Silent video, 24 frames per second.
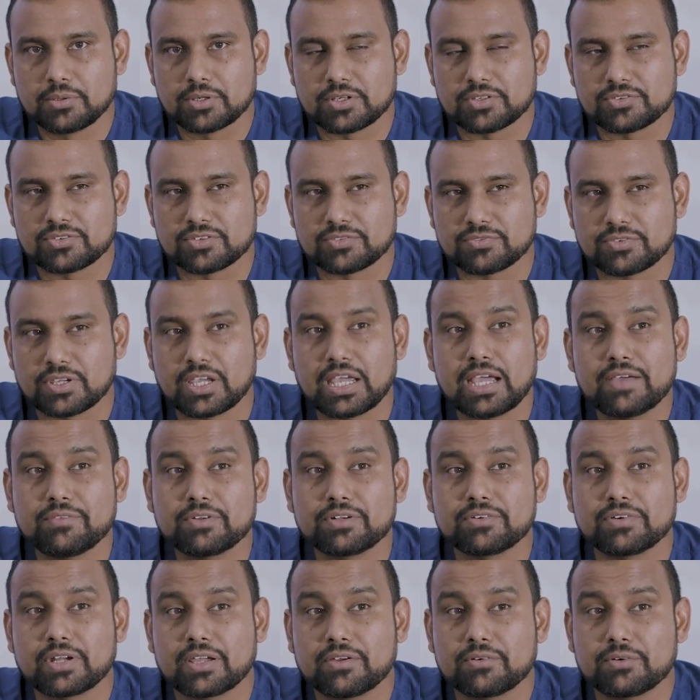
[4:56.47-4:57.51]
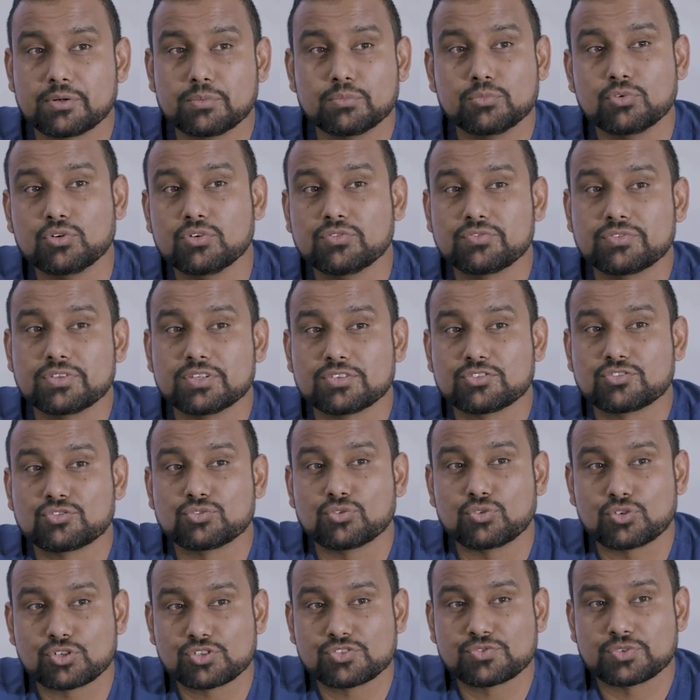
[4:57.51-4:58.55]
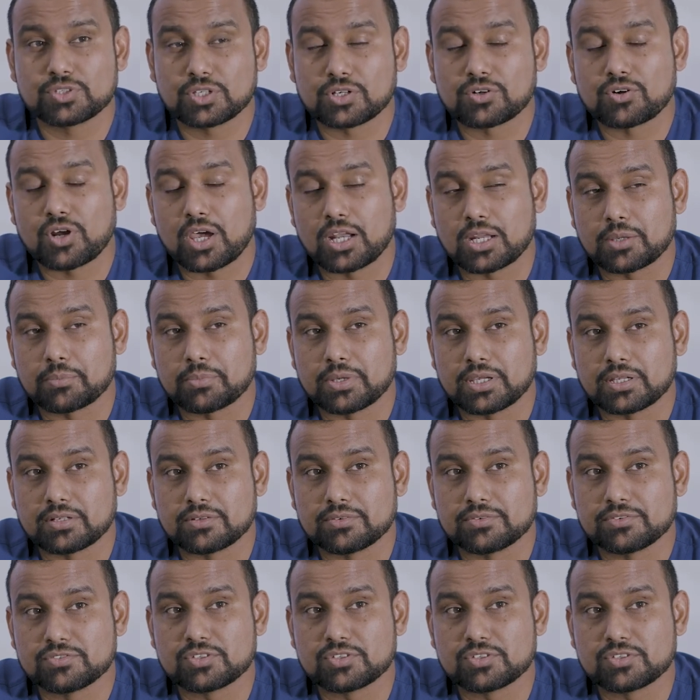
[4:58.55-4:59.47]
because if you haven't removed the source for the chronic pain.